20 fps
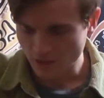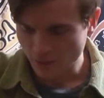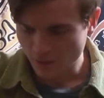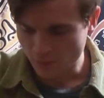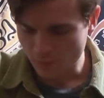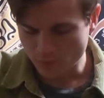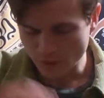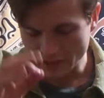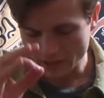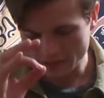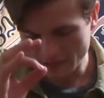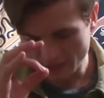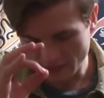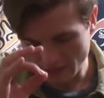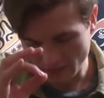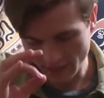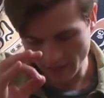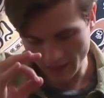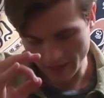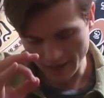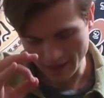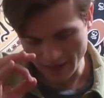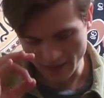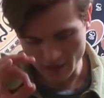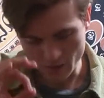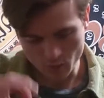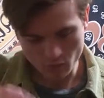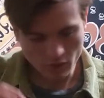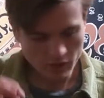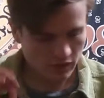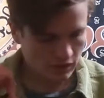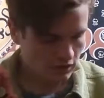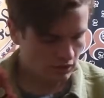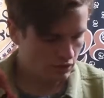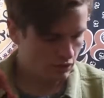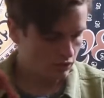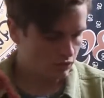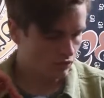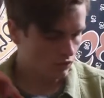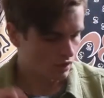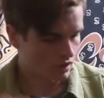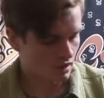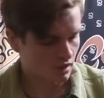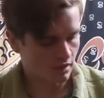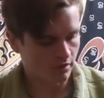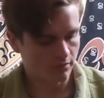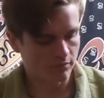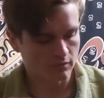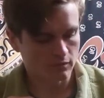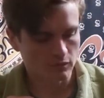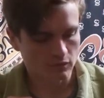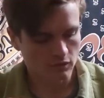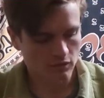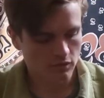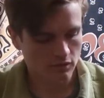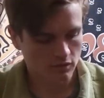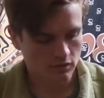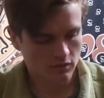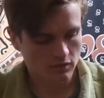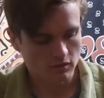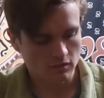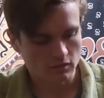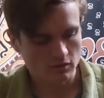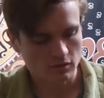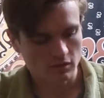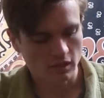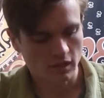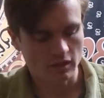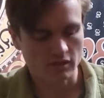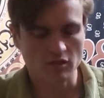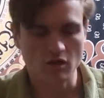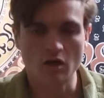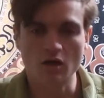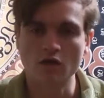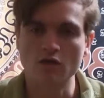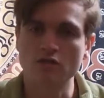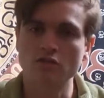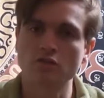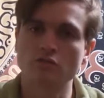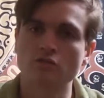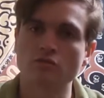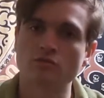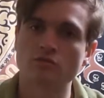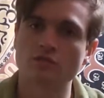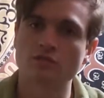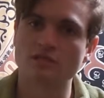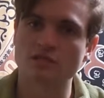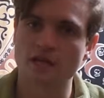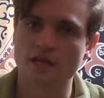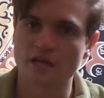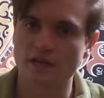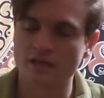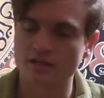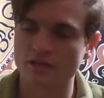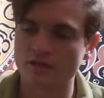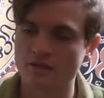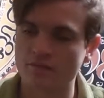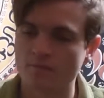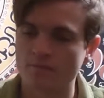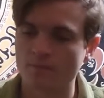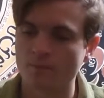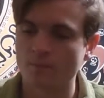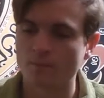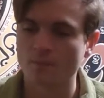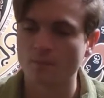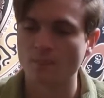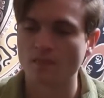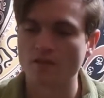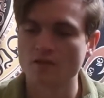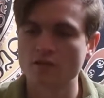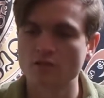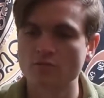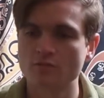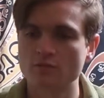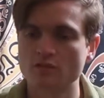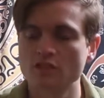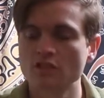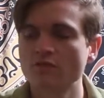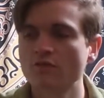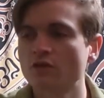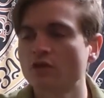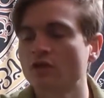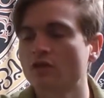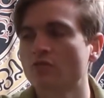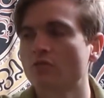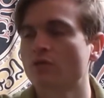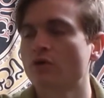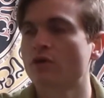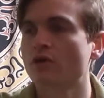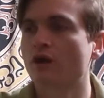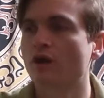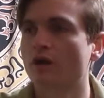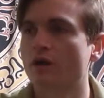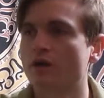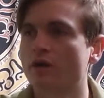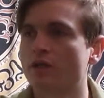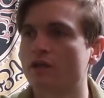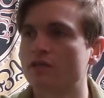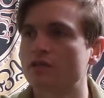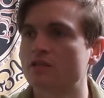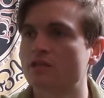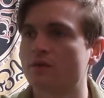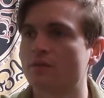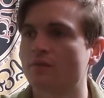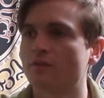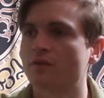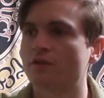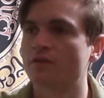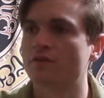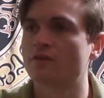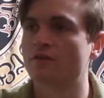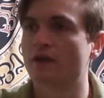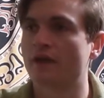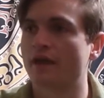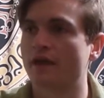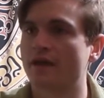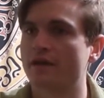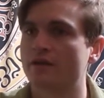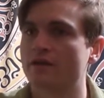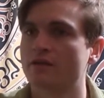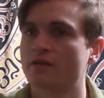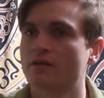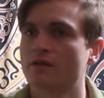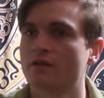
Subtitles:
But I wanted to come and talk to you today specifically regarding something that